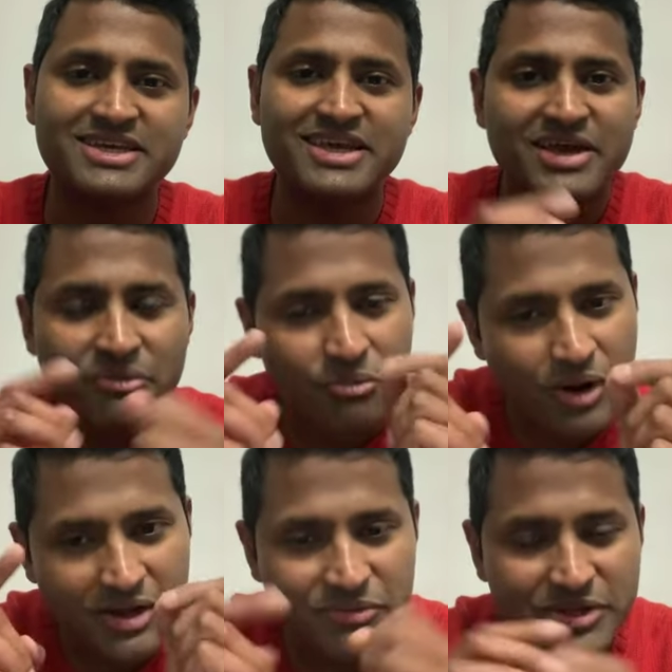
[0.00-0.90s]
Whatever
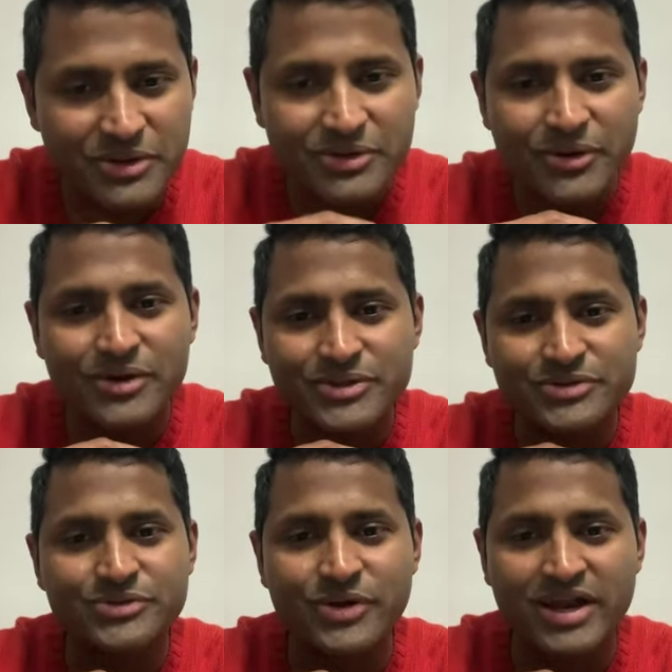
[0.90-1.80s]
you're going through
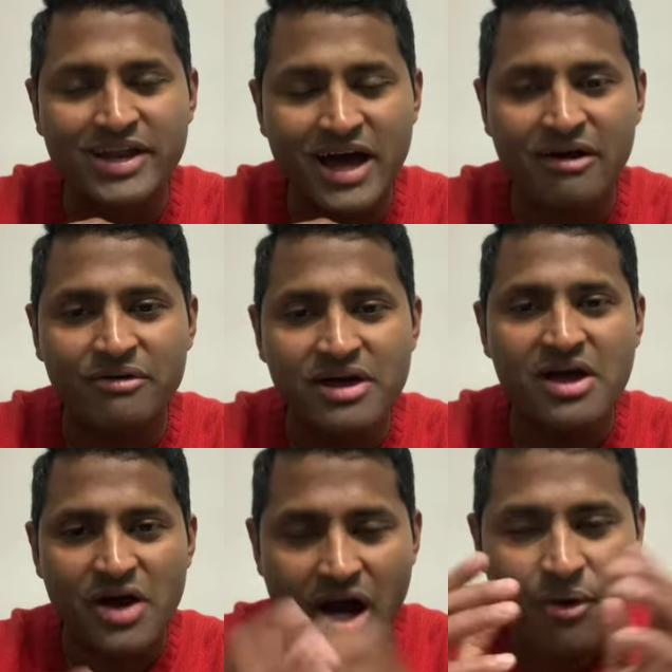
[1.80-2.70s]
right now,
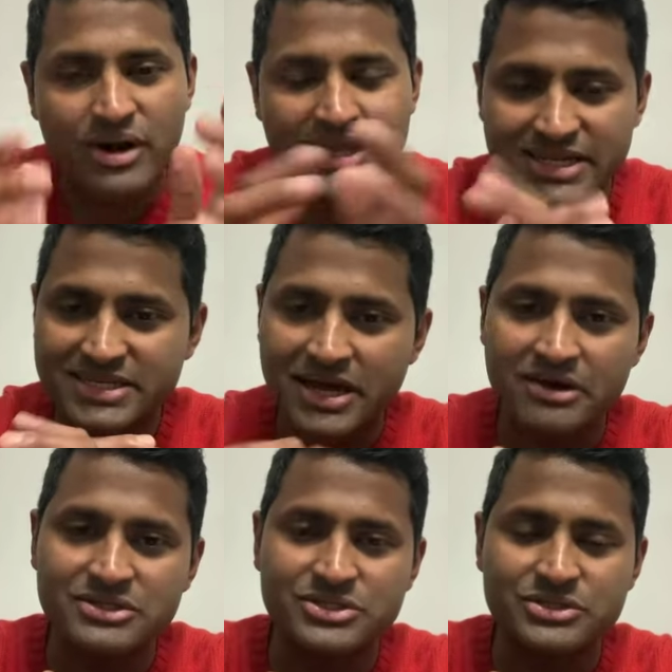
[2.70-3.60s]
I want to encourage
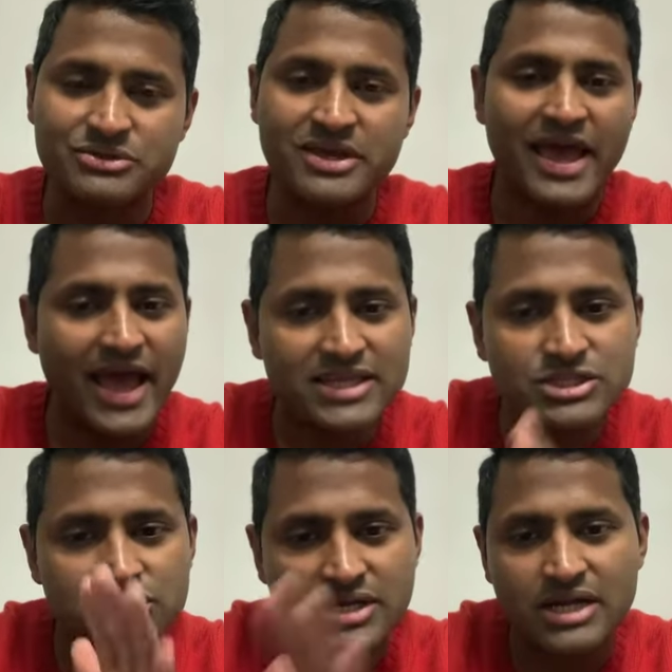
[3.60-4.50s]
you, as you
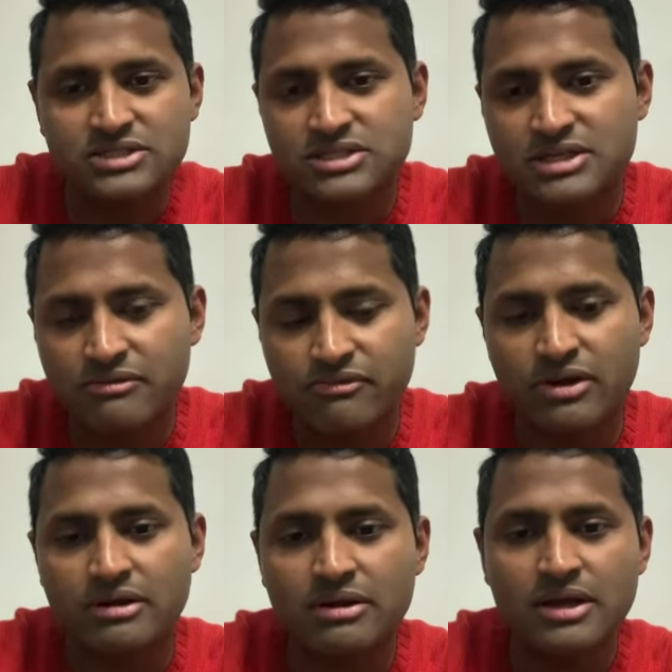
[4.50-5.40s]
transition
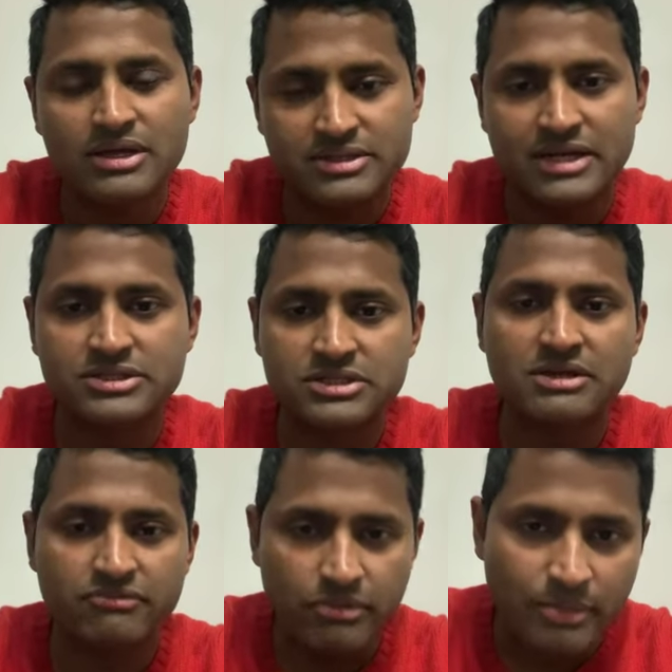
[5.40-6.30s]

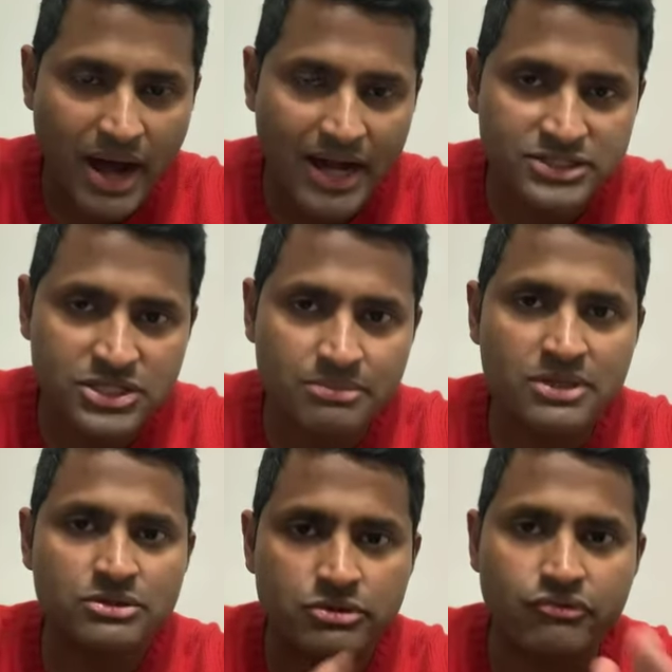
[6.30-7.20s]
from hardship
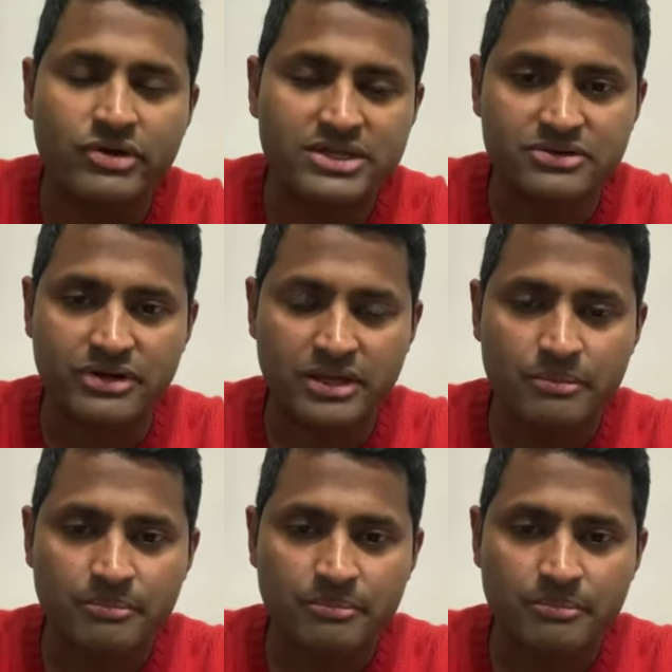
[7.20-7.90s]
to victory,